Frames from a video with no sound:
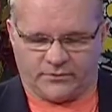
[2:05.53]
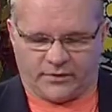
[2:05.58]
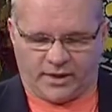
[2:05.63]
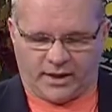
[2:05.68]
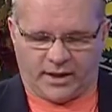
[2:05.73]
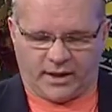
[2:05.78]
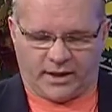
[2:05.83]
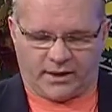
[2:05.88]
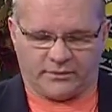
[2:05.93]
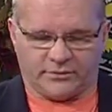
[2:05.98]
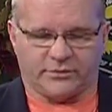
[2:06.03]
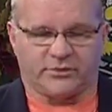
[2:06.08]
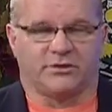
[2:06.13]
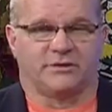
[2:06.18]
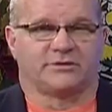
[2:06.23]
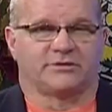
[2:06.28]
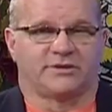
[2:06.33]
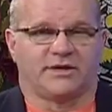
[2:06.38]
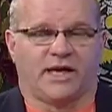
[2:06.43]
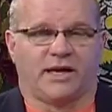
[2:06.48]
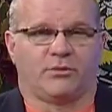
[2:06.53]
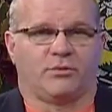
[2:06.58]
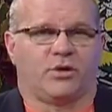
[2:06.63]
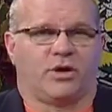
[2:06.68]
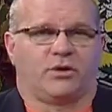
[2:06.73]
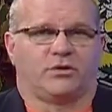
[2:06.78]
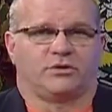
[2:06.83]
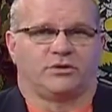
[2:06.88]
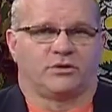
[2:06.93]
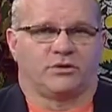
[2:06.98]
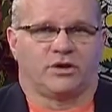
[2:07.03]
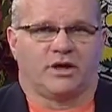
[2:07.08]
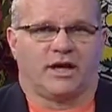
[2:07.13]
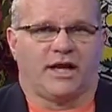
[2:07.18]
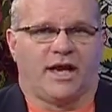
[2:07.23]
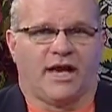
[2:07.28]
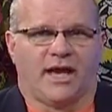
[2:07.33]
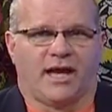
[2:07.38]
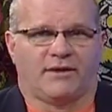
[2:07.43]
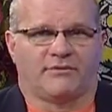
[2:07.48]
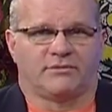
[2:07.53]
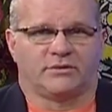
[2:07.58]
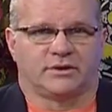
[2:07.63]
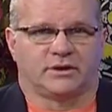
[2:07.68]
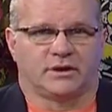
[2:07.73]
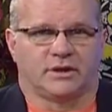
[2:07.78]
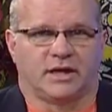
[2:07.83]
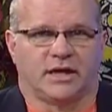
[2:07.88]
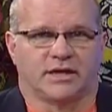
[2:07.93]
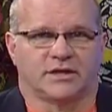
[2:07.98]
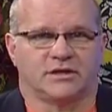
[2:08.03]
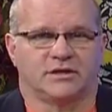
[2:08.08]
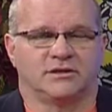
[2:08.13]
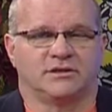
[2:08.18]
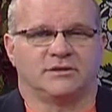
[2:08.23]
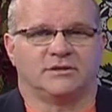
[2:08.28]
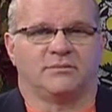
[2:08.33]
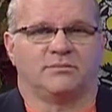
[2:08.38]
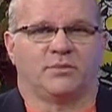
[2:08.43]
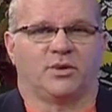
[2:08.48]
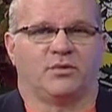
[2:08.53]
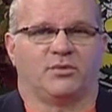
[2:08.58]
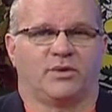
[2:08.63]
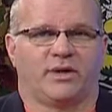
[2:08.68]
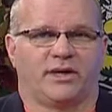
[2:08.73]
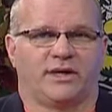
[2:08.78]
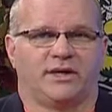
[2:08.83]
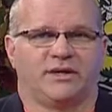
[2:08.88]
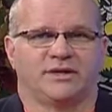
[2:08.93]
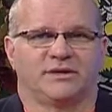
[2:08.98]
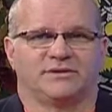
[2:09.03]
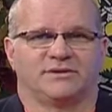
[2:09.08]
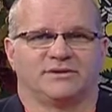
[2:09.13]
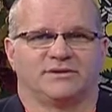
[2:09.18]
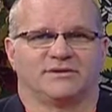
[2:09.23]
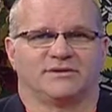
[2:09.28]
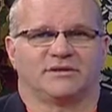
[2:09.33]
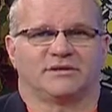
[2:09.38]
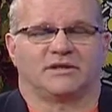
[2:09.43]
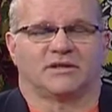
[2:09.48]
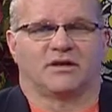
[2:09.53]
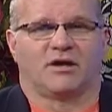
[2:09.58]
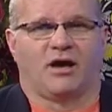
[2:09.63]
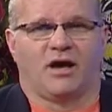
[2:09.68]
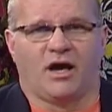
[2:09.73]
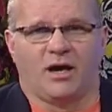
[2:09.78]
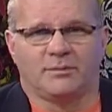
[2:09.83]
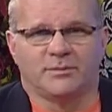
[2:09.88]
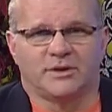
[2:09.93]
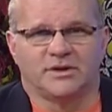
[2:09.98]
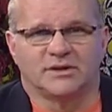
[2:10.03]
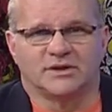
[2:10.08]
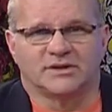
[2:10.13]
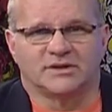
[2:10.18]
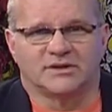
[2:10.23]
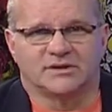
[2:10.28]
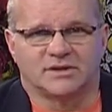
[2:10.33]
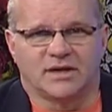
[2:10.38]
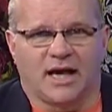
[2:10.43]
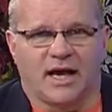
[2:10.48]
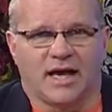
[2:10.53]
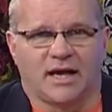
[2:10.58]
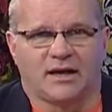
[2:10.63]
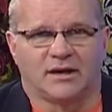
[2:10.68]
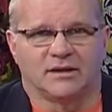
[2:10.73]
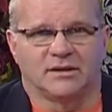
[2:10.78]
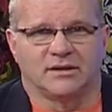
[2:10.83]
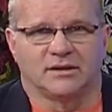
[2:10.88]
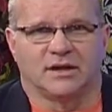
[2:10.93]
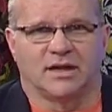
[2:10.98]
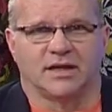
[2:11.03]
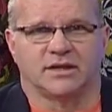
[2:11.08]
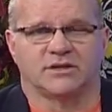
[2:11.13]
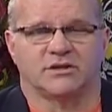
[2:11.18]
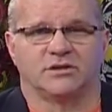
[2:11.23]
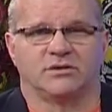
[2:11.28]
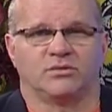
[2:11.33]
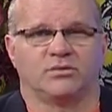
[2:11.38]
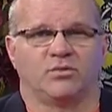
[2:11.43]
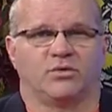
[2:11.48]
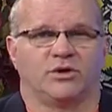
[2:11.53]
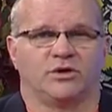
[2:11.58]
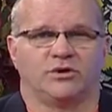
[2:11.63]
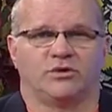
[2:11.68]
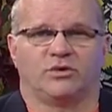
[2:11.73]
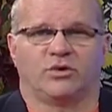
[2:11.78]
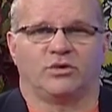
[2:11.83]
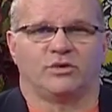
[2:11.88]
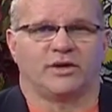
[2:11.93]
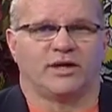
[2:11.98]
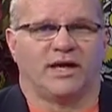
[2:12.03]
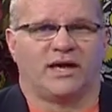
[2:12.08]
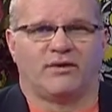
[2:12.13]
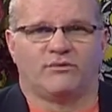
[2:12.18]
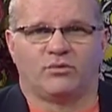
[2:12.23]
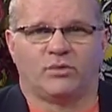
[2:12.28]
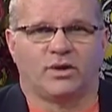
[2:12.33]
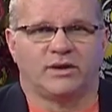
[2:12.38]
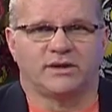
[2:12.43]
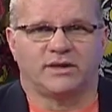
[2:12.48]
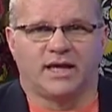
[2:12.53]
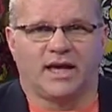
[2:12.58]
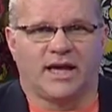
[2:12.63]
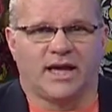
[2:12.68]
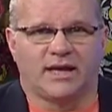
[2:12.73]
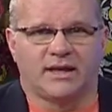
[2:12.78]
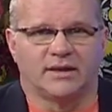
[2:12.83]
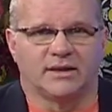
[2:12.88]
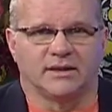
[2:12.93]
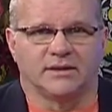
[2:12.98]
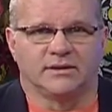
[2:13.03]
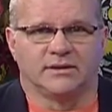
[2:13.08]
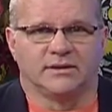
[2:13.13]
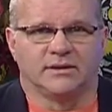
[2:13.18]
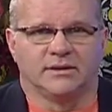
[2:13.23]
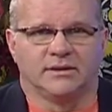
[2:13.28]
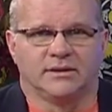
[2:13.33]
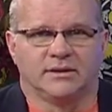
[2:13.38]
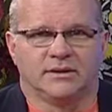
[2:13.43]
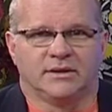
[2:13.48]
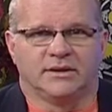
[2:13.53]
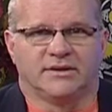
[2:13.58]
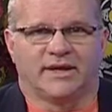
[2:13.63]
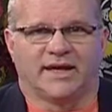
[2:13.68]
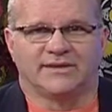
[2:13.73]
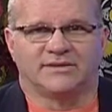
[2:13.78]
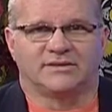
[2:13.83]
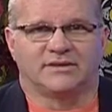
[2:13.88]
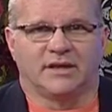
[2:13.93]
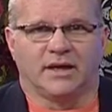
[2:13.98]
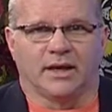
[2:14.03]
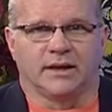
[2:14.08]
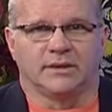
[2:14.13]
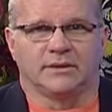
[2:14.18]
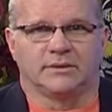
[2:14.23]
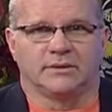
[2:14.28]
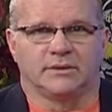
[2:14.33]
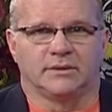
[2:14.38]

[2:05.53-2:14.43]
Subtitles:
And they'll say, well, you're going to have an election, but what it is it's a communist-style election where you only have one candidate. That's it.